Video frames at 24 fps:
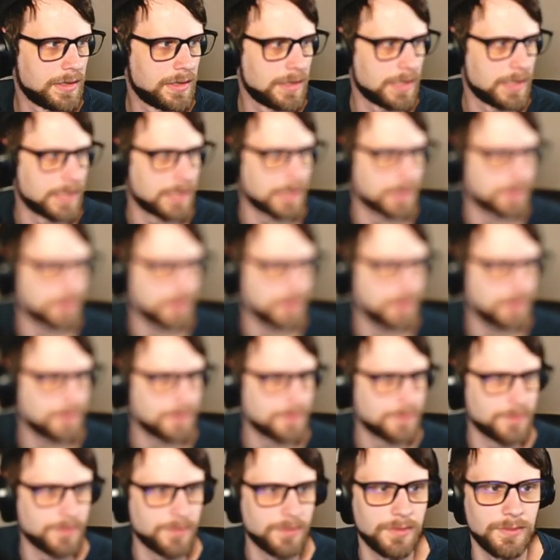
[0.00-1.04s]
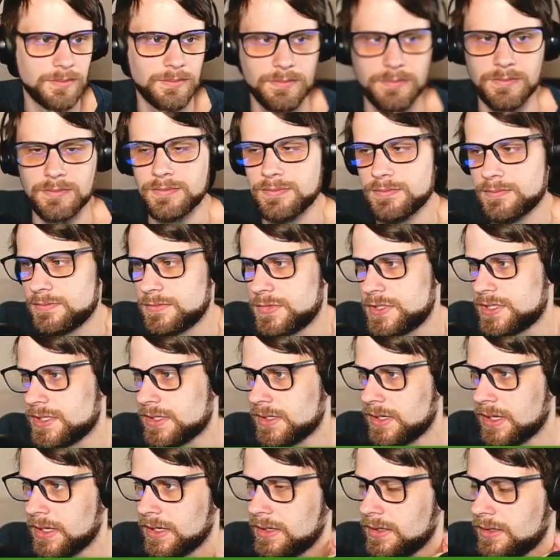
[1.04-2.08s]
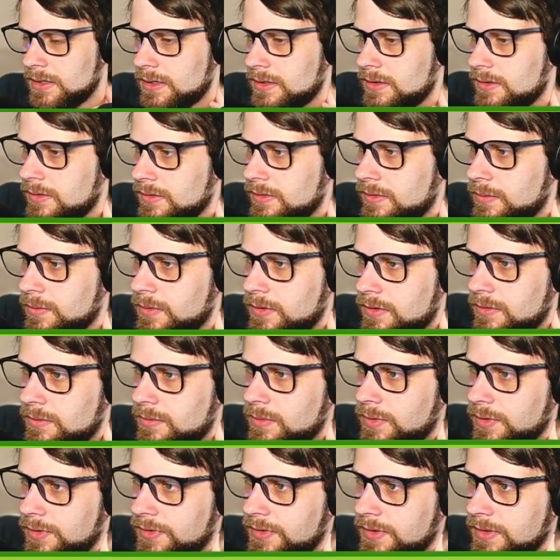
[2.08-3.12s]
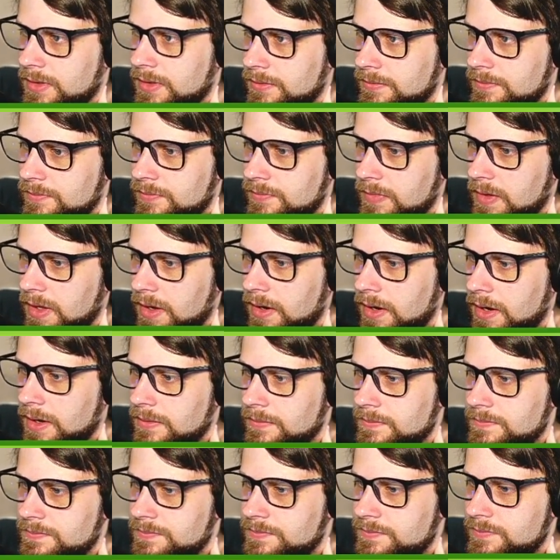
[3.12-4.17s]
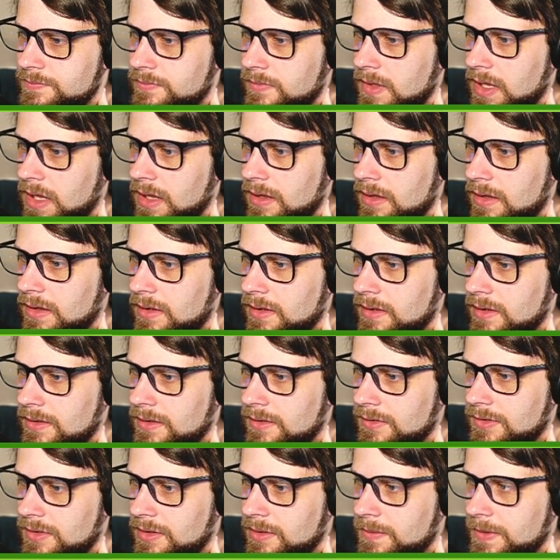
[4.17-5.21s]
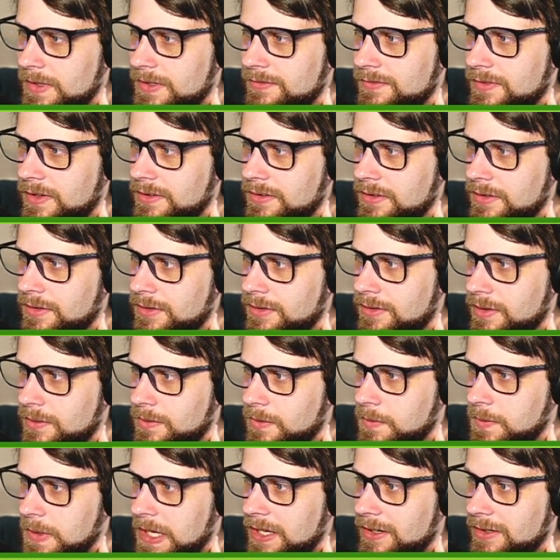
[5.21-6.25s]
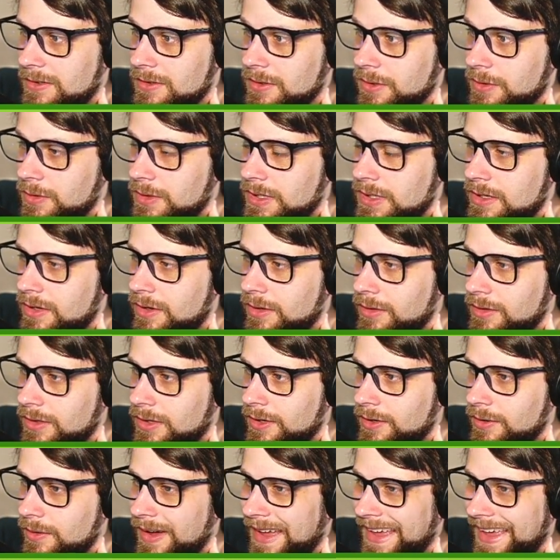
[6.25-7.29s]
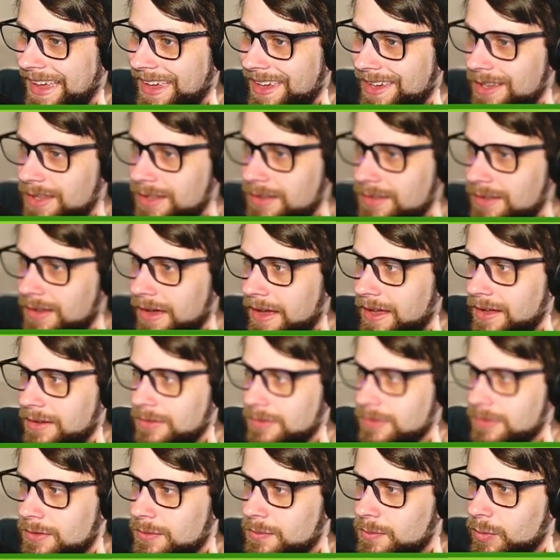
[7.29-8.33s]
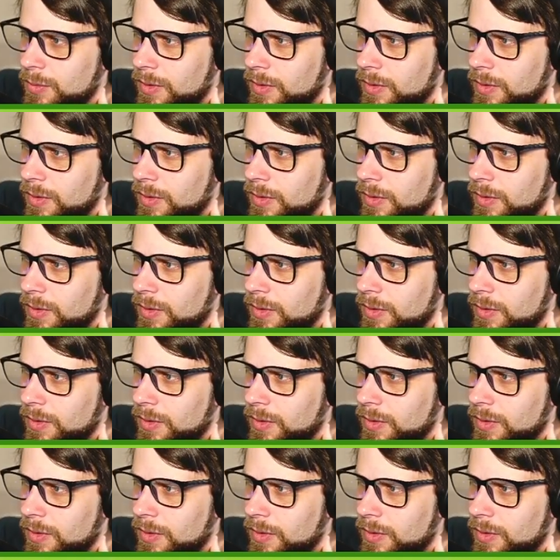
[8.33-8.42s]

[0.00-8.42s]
I think there's some shenanigans. We'll see. All right, it's gonna be a fun little double battle. Ludicolo and Houndoom.